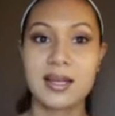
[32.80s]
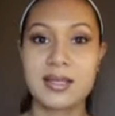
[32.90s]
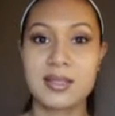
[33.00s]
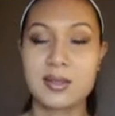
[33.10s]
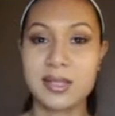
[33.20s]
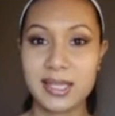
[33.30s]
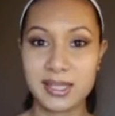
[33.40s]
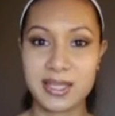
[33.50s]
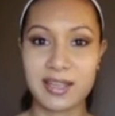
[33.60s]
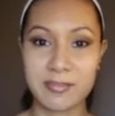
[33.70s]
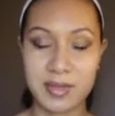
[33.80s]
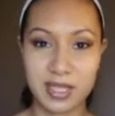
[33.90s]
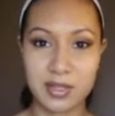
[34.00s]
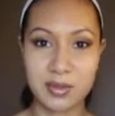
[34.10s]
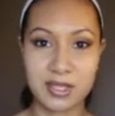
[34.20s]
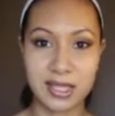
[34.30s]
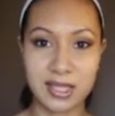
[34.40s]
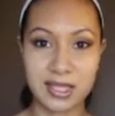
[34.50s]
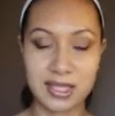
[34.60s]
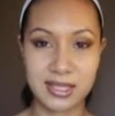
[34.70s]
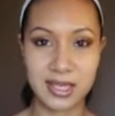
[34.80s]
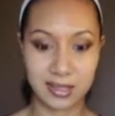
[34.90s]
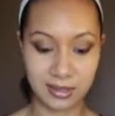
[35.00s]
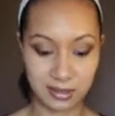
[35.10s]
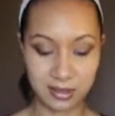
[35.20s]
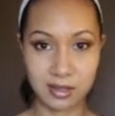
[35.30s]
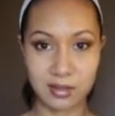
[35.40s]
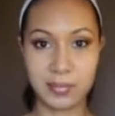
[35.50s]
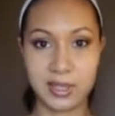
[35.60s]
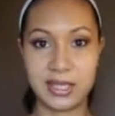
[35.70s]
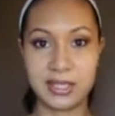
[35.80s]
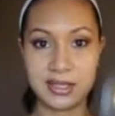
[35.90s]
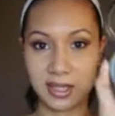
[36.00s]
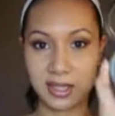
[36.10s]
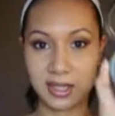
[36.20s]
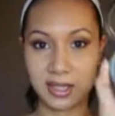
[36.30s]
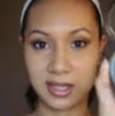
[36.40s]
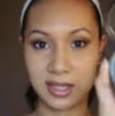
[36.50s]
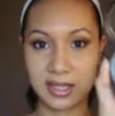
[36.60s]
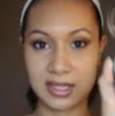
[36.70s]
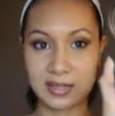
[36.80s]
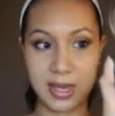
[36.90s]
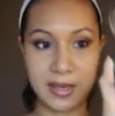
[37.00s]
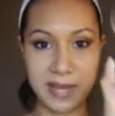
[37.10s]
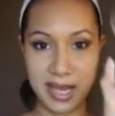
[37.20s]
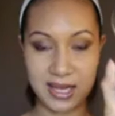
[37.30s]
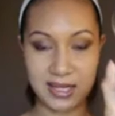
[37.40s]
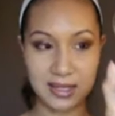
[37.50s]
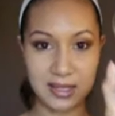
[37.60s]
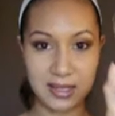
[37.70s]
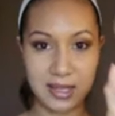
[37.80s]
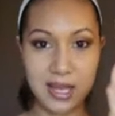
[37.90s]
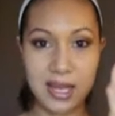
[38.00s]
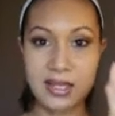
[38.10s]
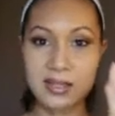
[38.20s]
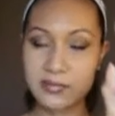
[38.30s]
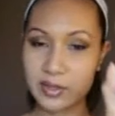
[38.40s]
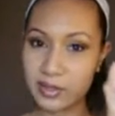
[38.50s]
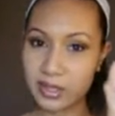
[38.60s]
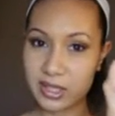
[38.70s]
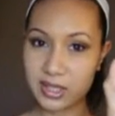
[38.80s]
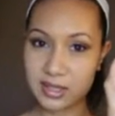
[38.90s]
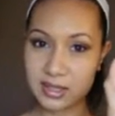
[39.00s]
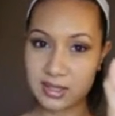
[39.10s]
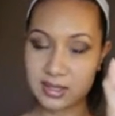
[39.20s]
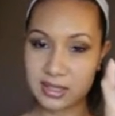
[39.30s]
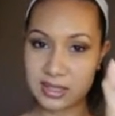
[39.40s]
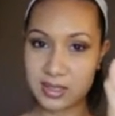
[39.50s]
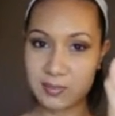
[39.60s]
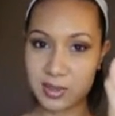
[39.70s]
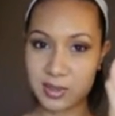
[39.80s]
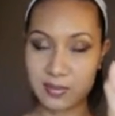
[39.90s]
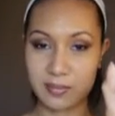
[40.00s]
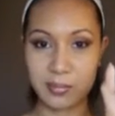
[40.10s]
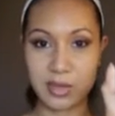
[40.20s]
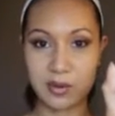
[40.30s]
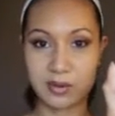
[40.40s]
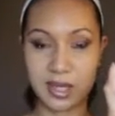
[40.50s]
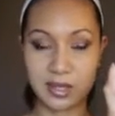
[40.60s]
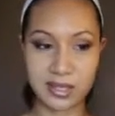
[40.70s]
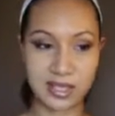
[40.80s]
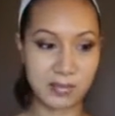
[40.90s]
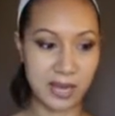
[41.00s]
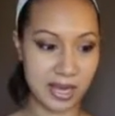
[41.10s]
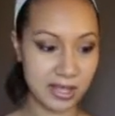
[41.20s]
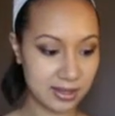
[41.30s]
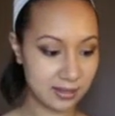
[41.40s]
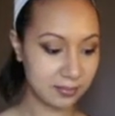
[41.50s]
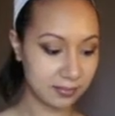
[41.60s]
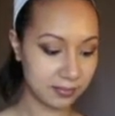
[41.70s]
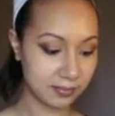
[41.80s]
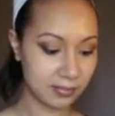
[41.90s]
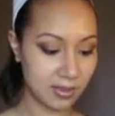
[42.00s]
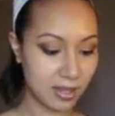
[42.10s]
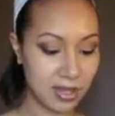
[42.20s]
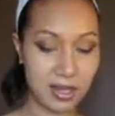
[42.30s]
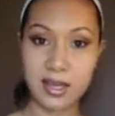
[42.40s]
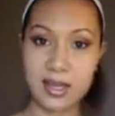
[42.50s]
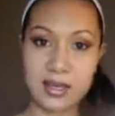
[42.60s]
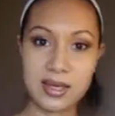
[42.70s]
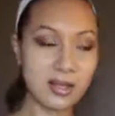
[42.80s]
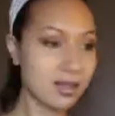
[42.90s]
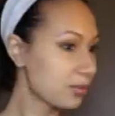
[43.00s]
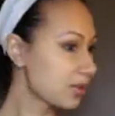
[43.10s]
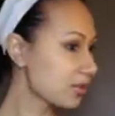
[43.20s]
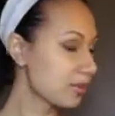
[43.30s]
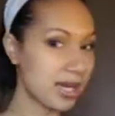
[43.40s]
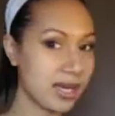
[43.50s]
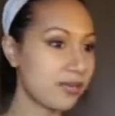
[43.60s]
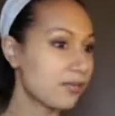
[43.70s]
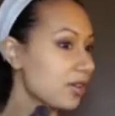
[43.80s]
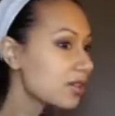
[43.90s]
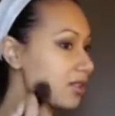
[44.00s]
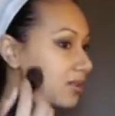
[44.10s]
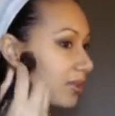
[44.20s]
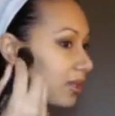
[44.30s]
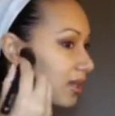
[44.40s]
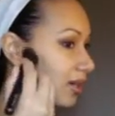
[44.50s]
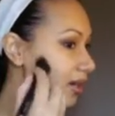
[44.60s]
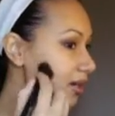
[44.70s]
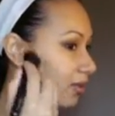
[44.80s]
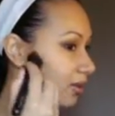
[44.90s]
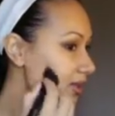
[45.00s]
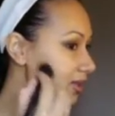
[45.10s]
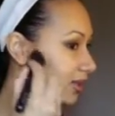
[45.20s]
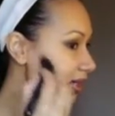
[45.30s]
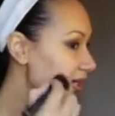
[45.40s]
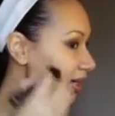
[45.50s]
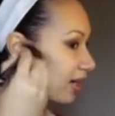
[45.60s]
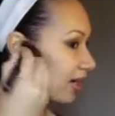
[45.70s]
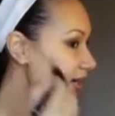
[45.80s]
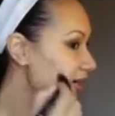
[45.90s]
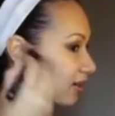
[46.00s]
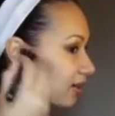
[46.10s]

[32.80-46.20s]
So lately I've been using this color called Blunt. It's by MAC. It's a very deep brown color that's matte. And I thought it was okay at first, but then I noticed that it had